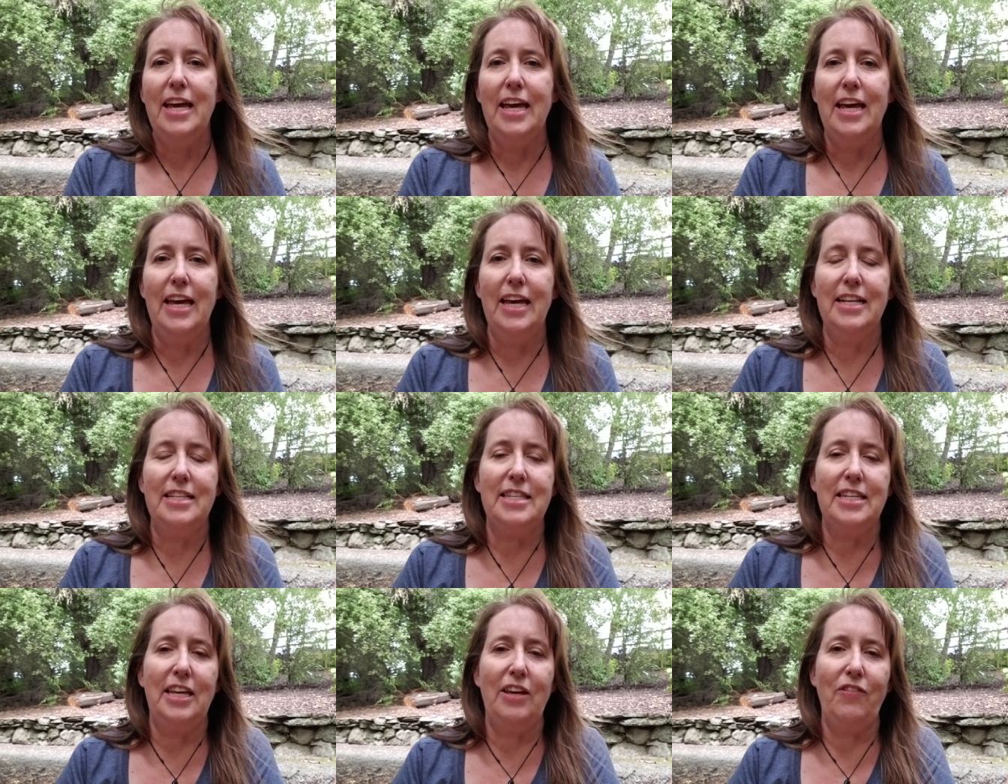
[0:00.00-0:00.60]

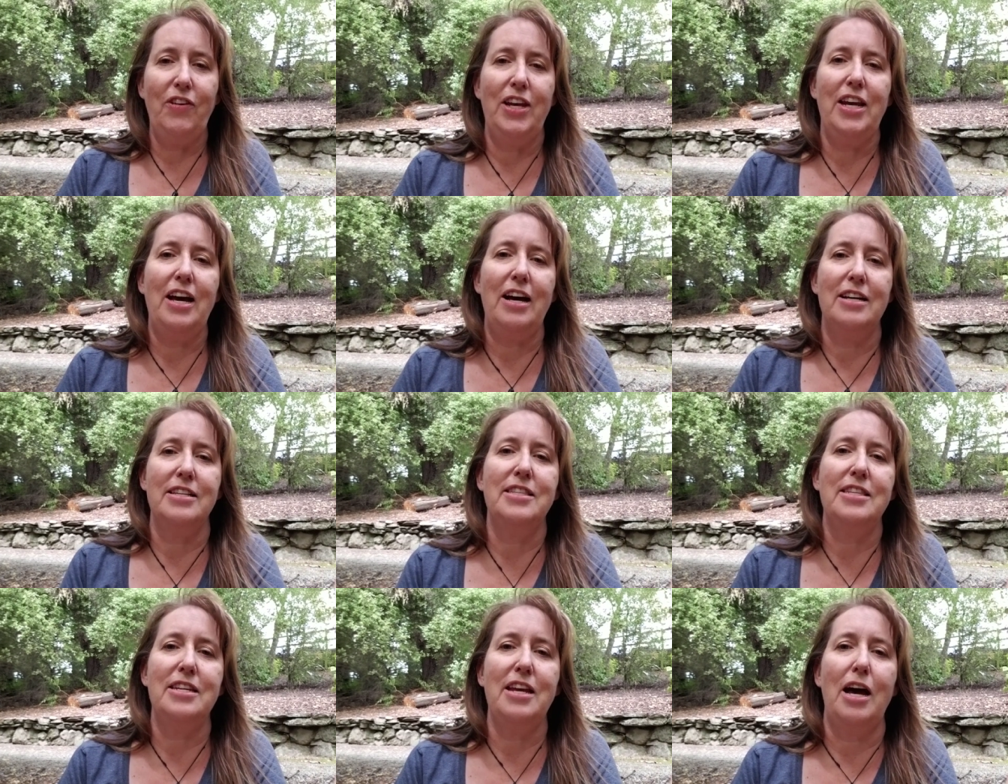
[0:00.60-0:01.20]
it's giving
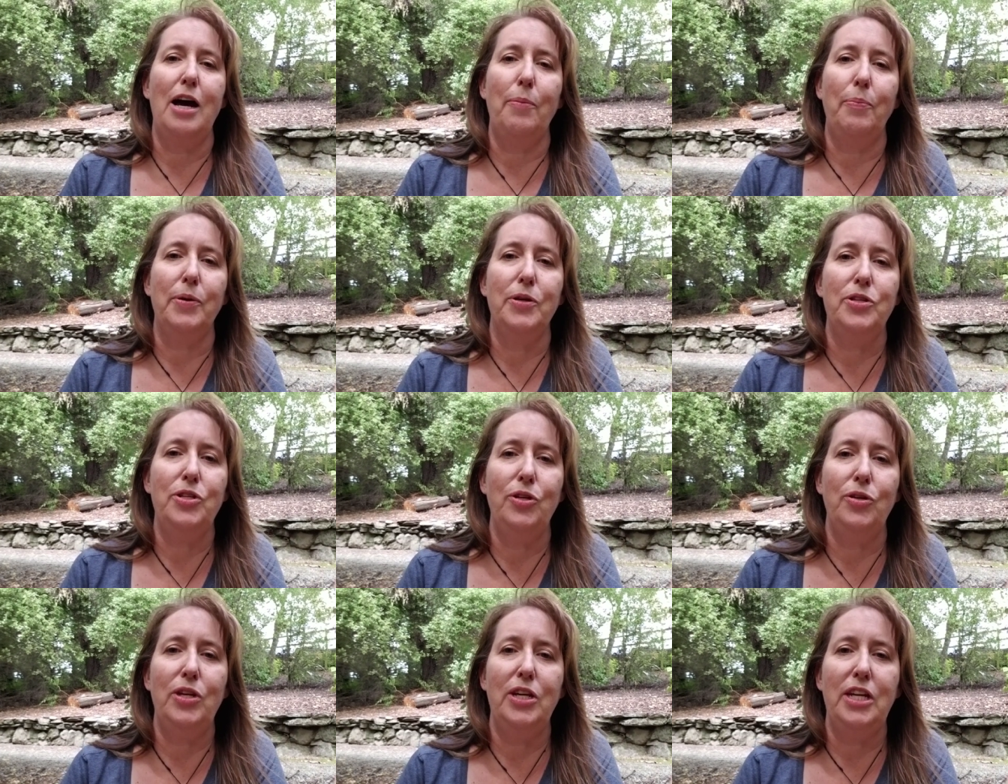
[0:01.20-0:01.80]
us an
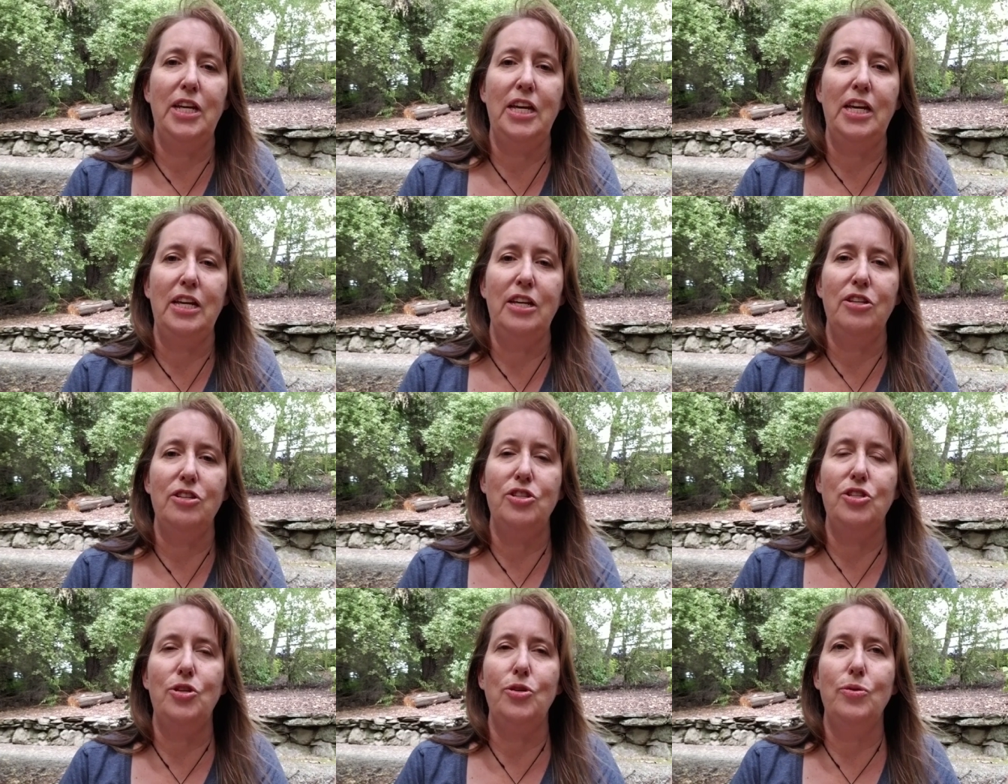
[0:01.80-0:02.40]
opportunity
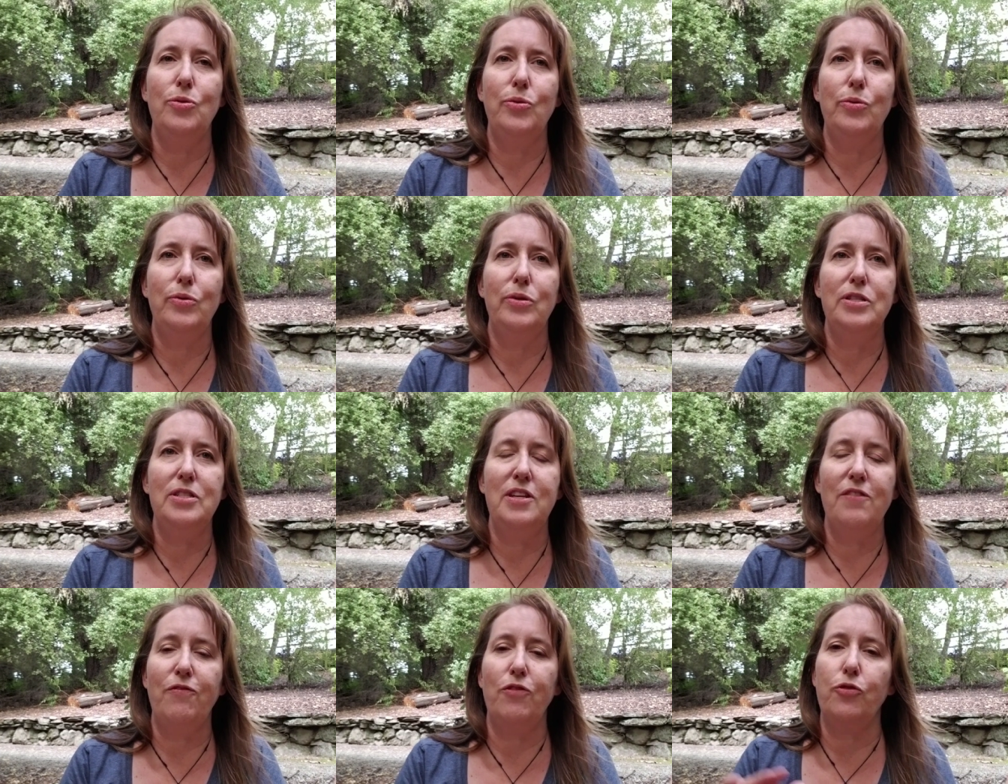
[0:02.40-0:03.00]
to
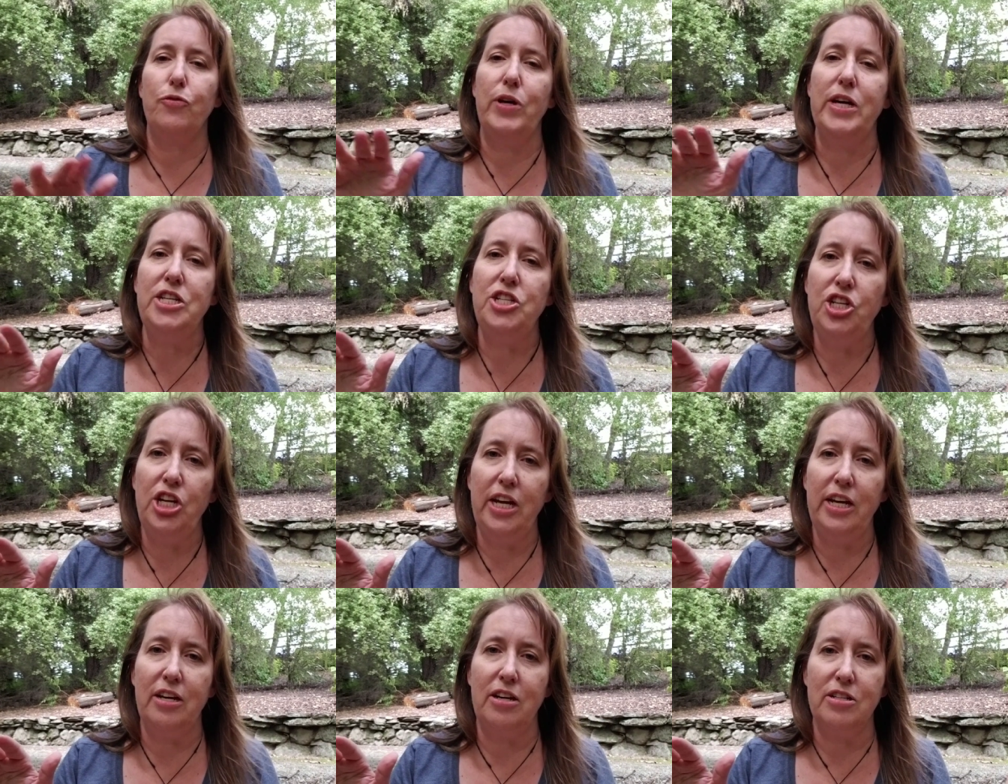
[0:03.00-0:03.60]

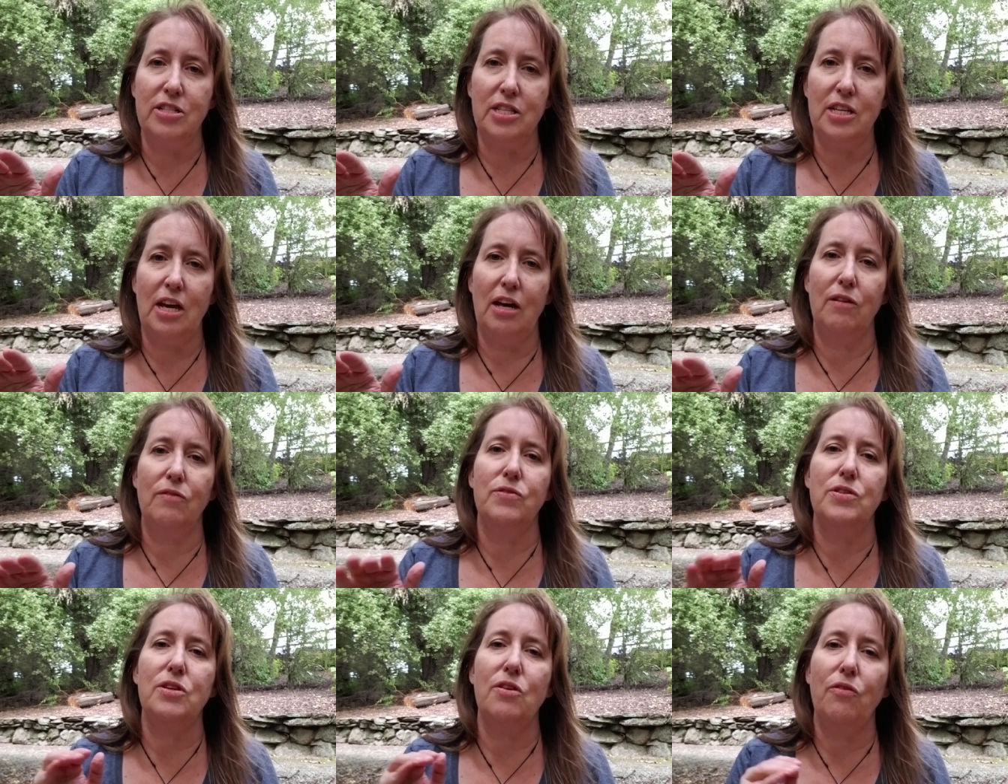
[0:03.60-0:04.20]
differentiate
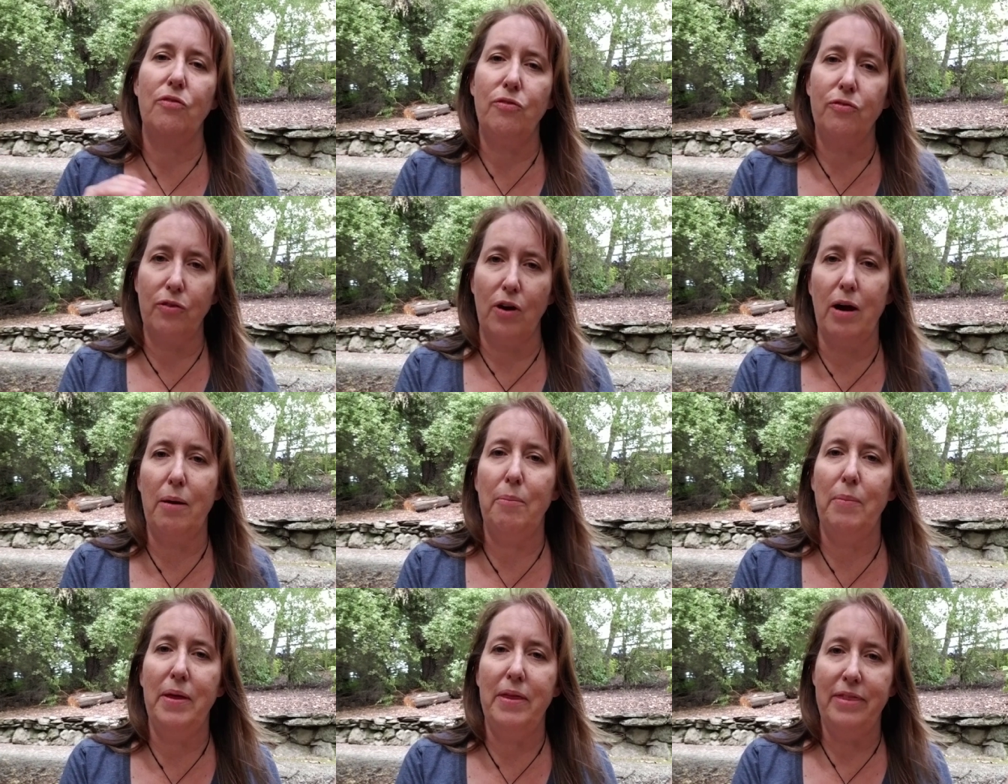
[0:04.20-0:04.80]
ourselves
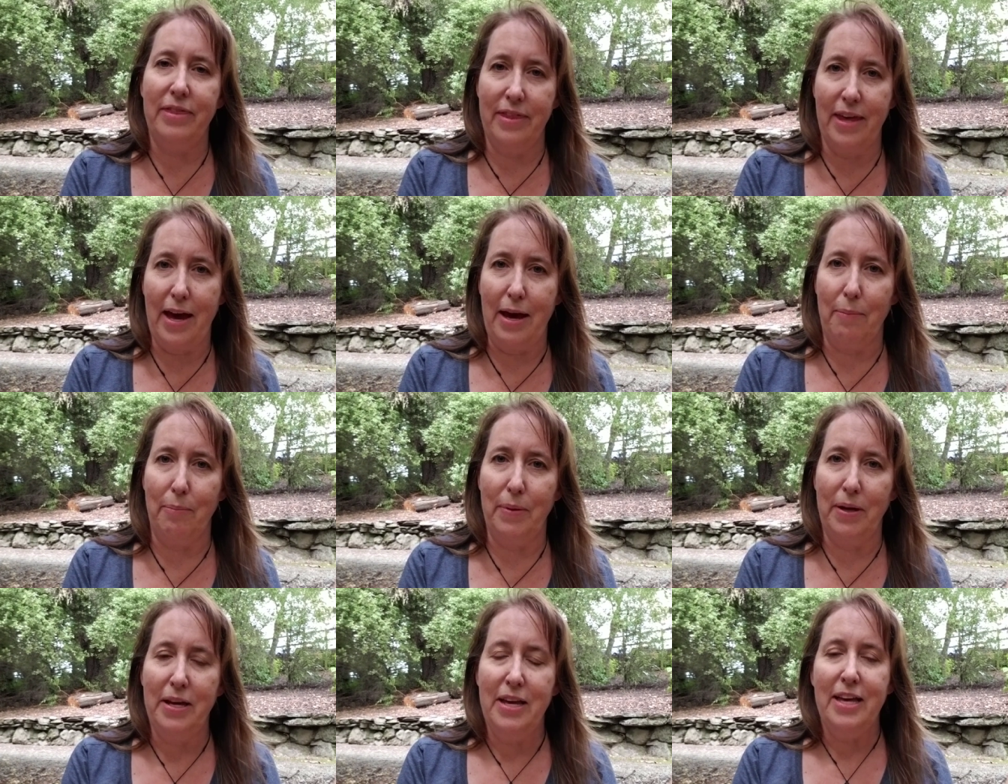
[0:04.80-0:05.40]
from
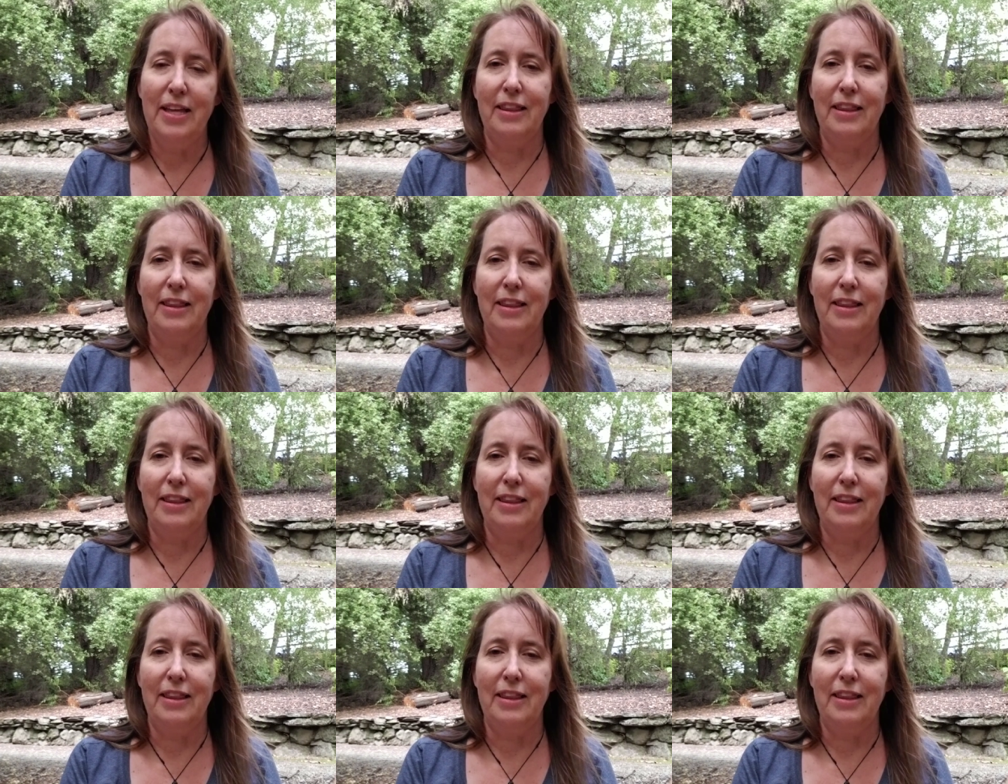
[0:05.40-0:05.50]
them.